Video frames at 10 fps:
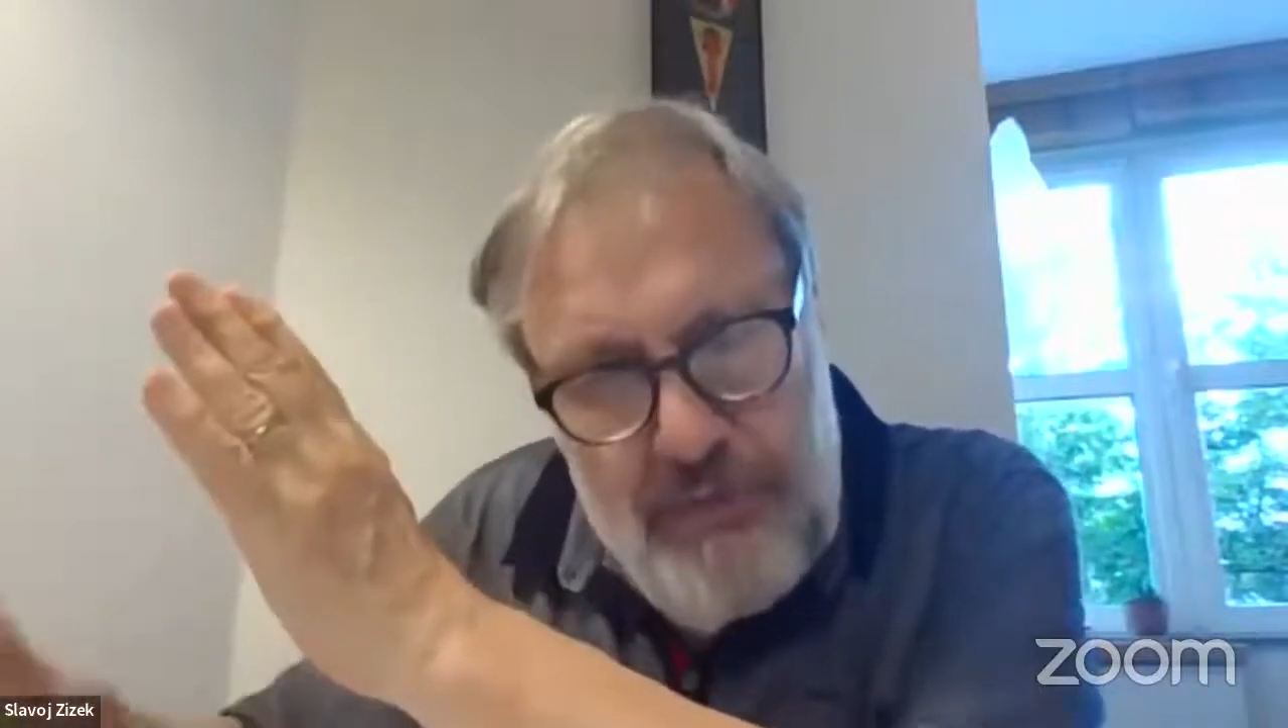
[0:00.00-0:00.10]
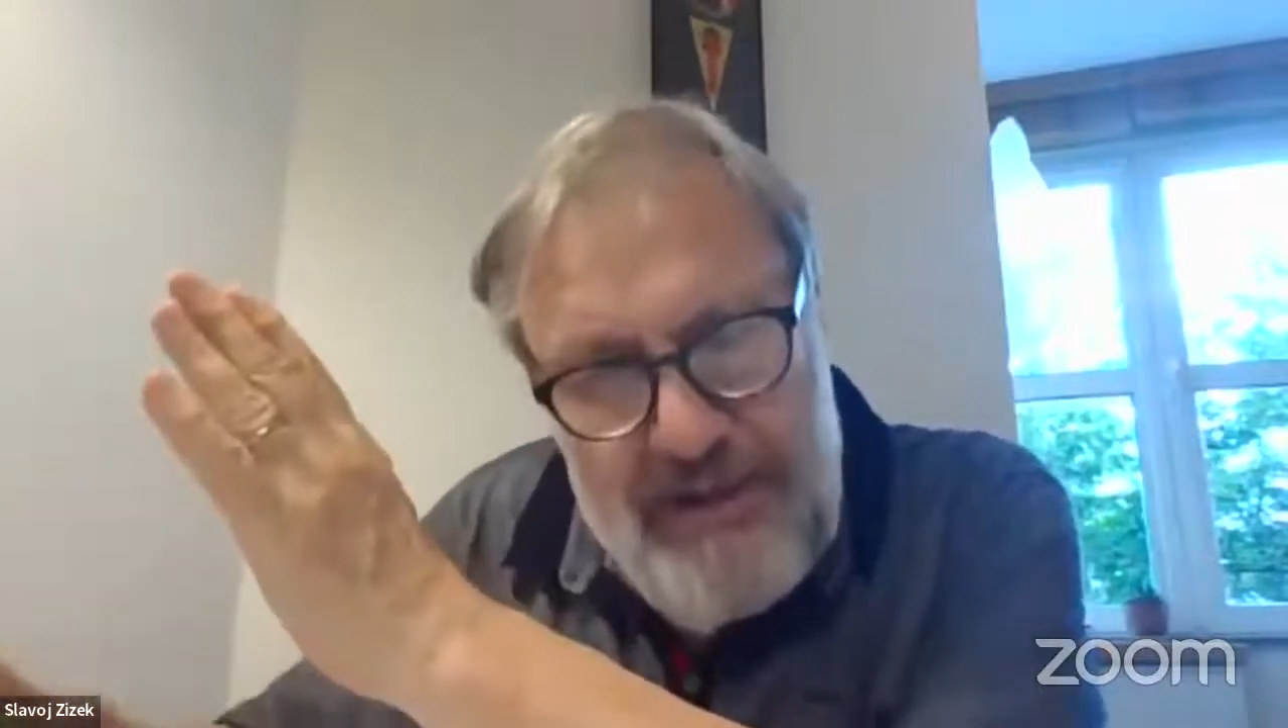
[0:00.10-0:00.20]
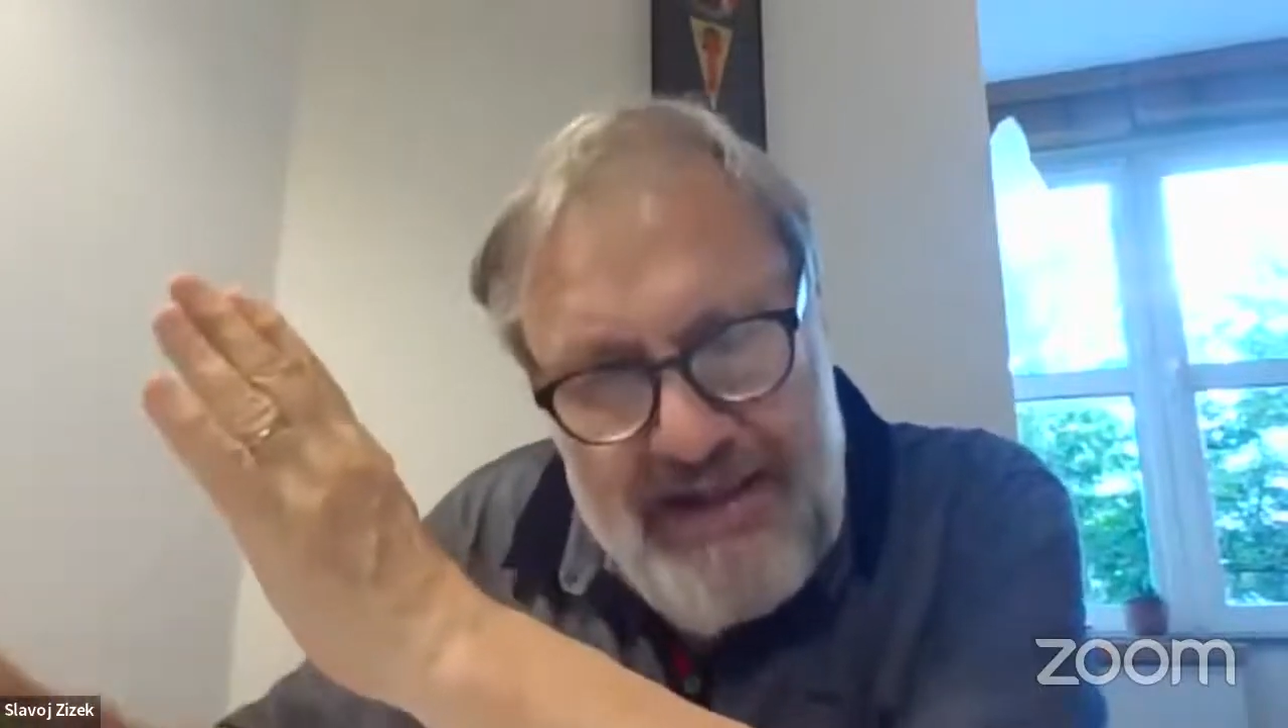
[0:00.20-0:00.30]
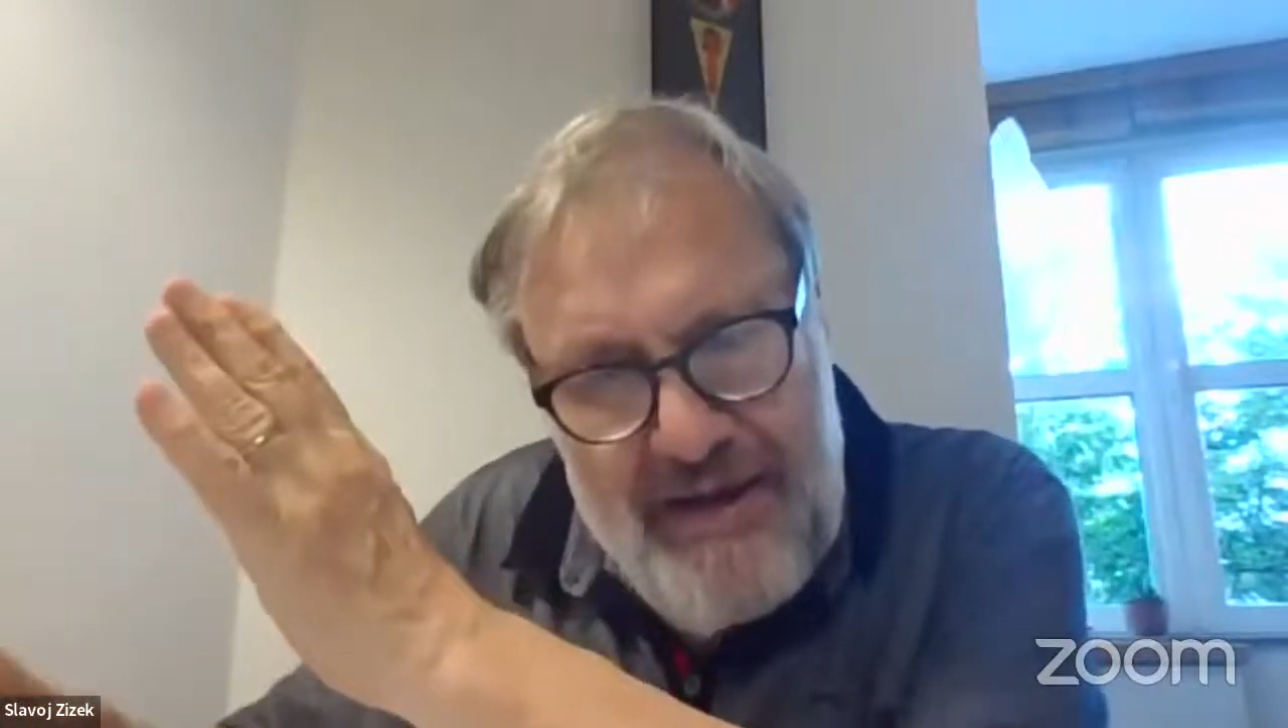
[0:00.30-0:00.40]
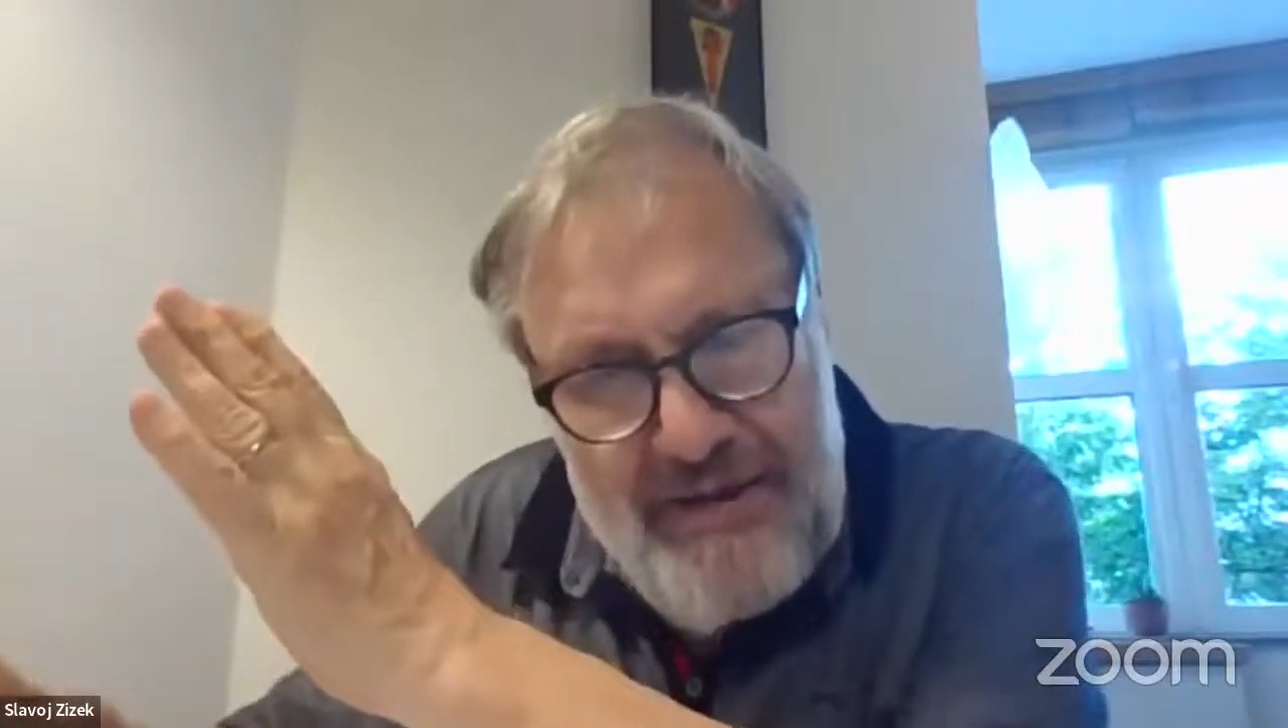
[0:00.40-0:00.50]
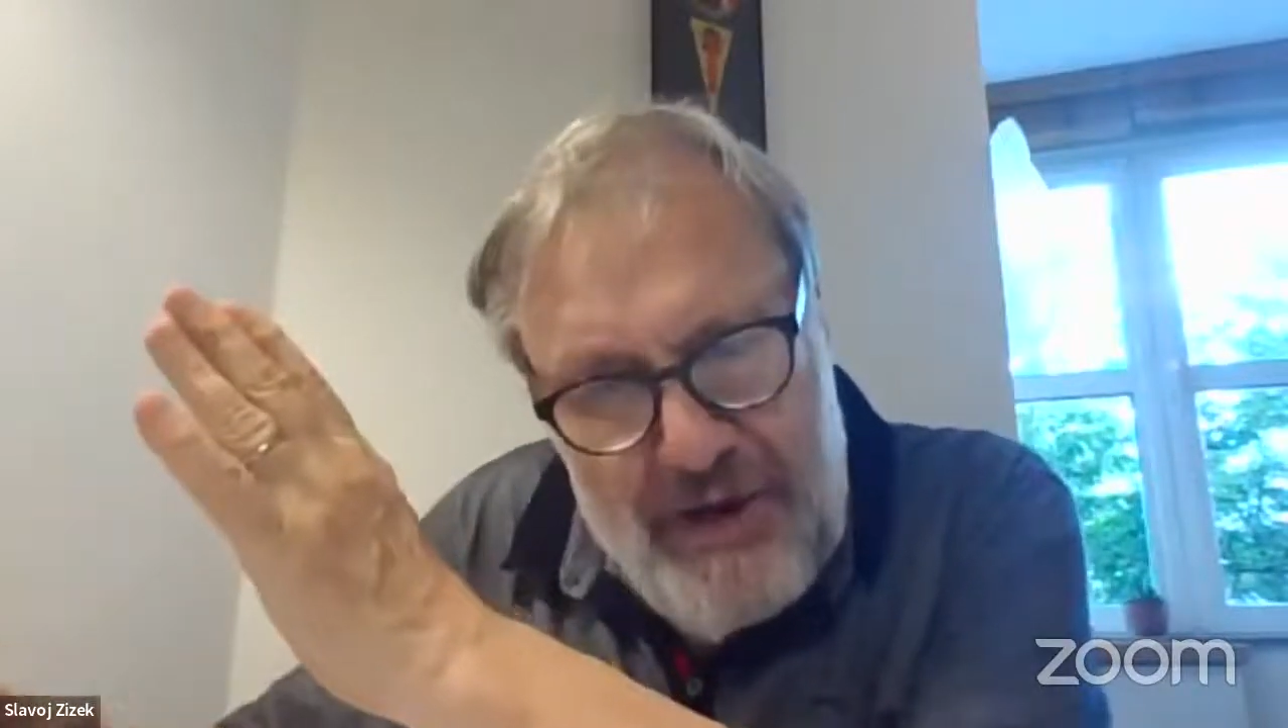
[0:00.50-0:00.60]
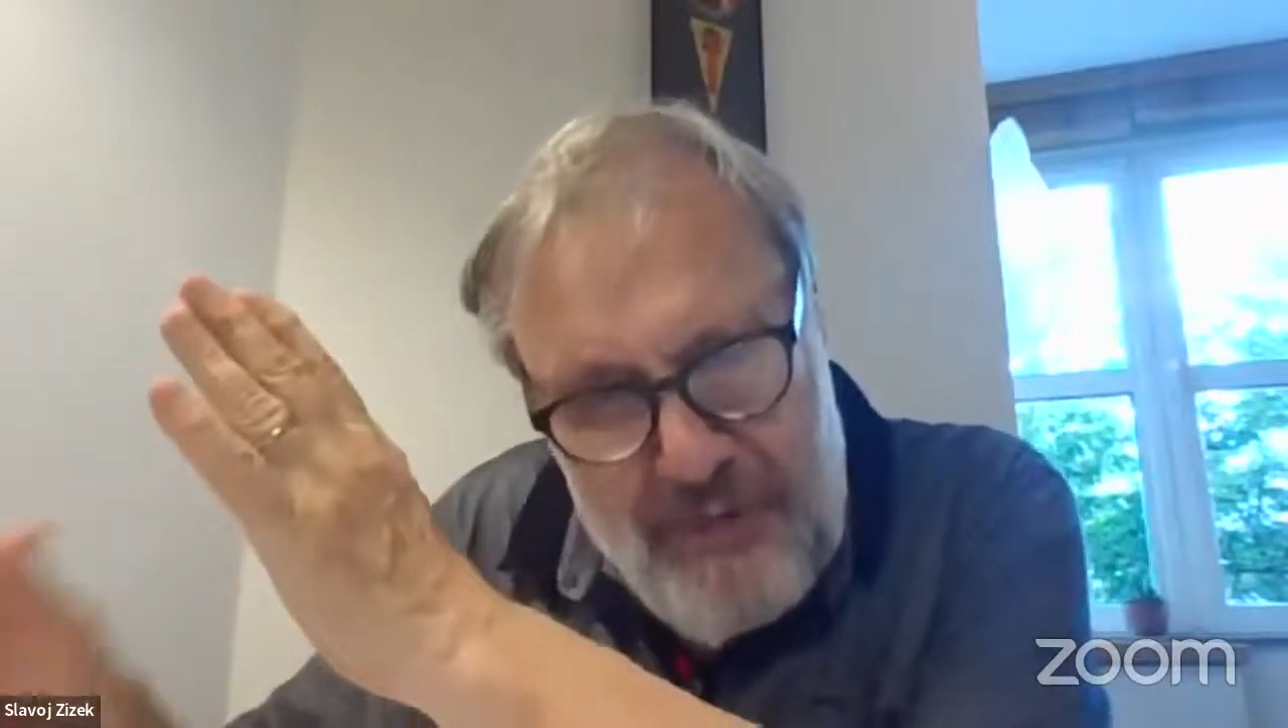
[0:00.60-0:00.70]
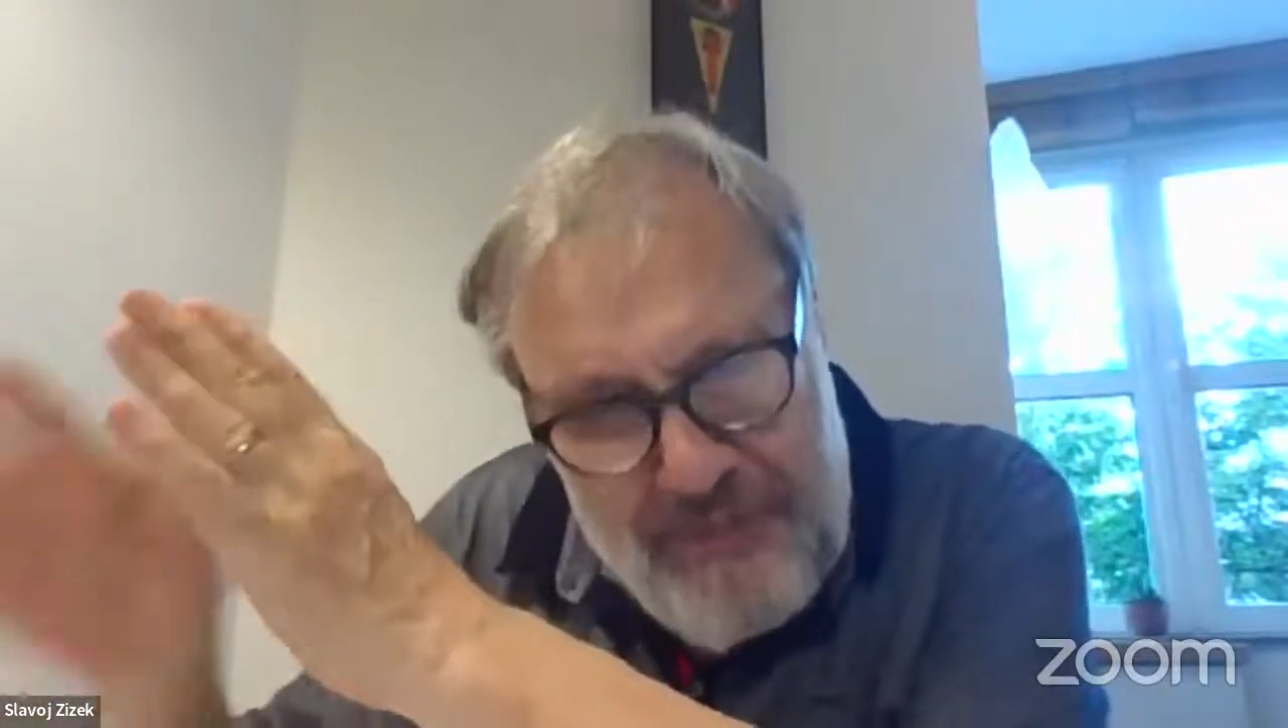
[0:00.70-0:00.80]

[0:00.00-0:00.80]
liquidate,